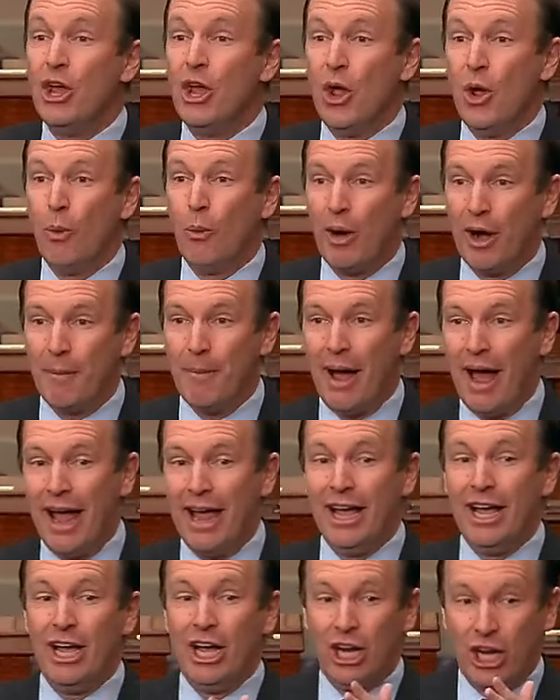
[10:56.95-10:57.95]
whereby
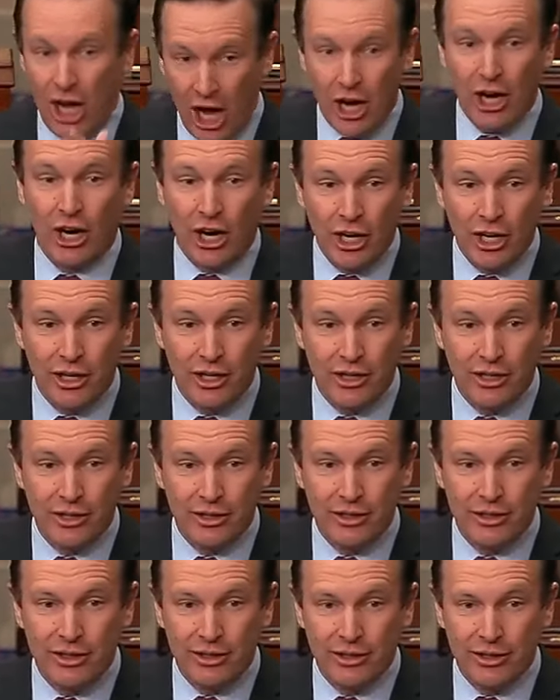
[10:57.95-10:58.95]
Qatar,
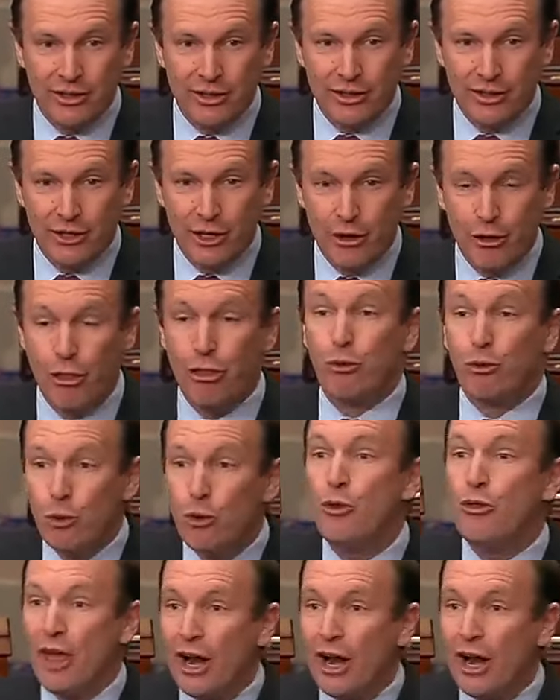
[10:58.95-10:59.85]
through their